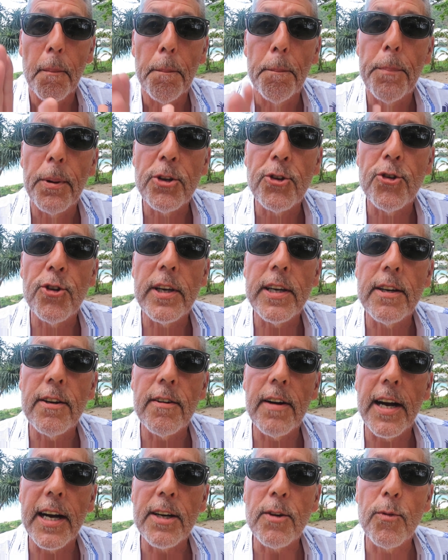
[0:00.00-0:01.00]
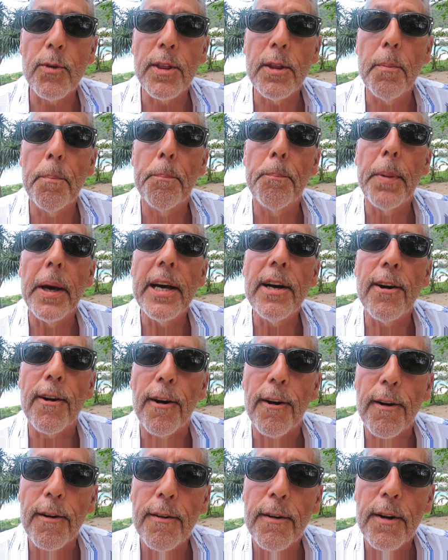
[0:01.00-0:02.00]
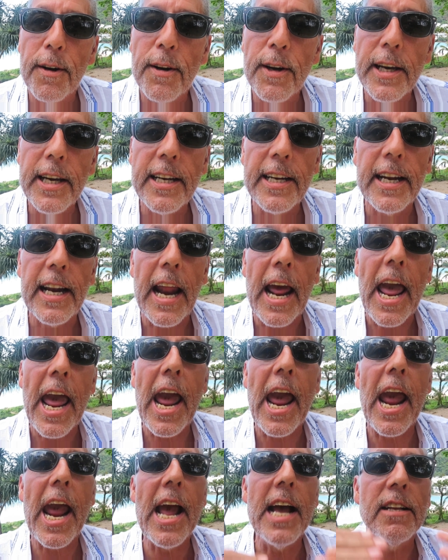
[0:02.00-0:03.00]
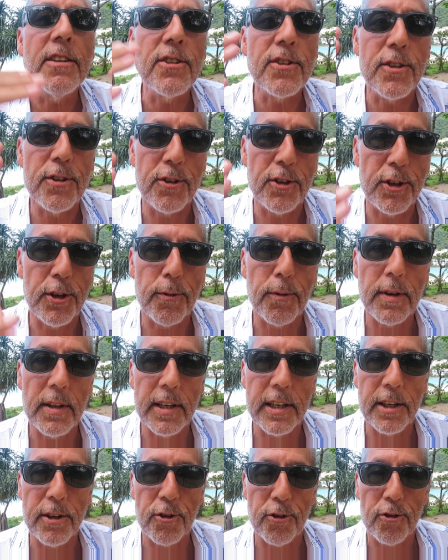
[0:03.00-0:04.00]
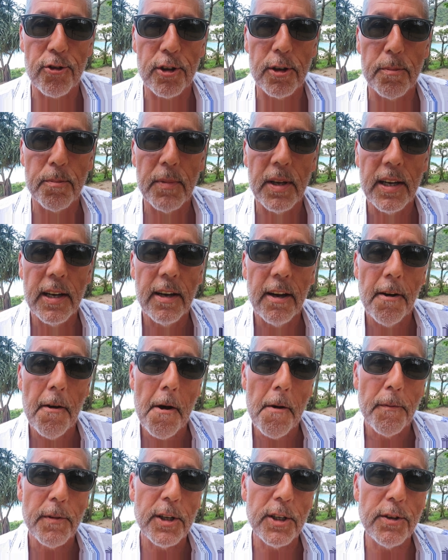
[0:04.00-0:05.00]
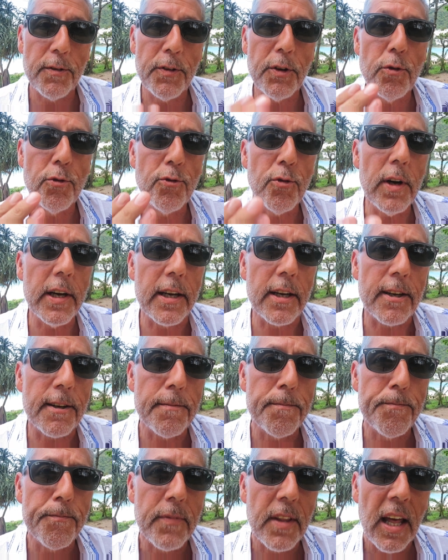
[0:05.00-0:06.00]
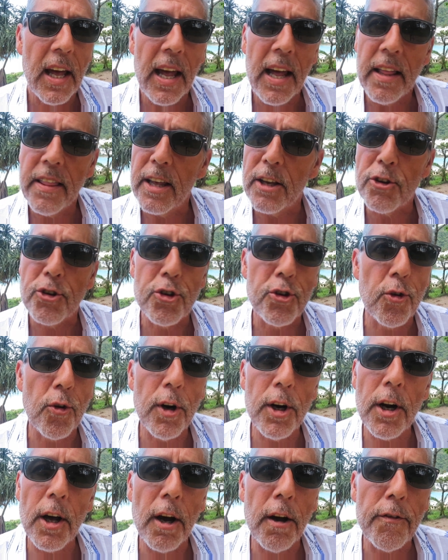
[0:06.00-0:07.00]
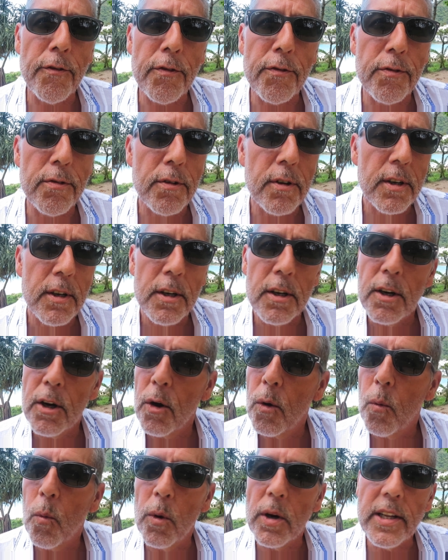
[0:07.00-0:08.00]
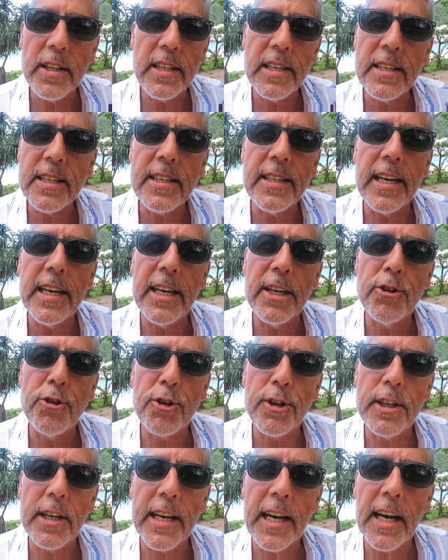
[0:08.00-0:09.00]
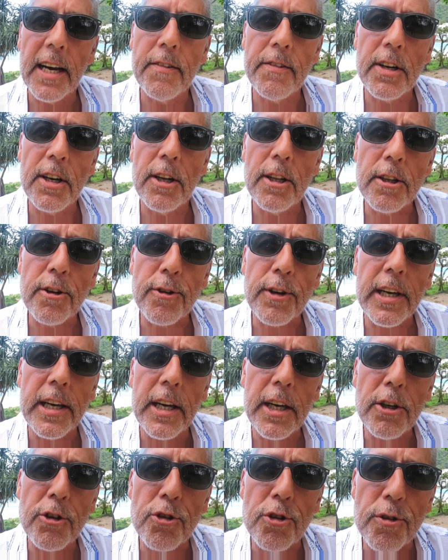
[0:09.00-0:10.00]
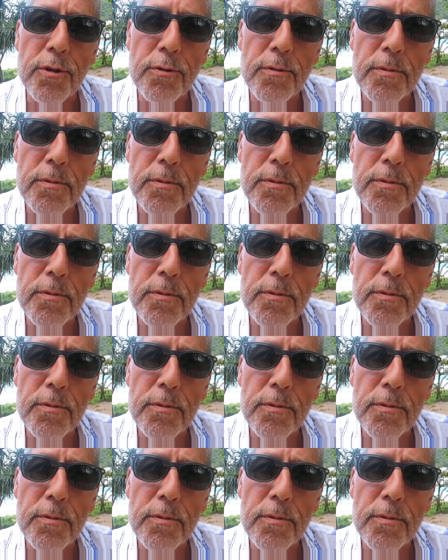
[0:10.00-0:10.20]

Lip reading: but you interact with them better. It enhances your relationship. Because if you drink, and sure enough, one of these days you're going to have an altercation,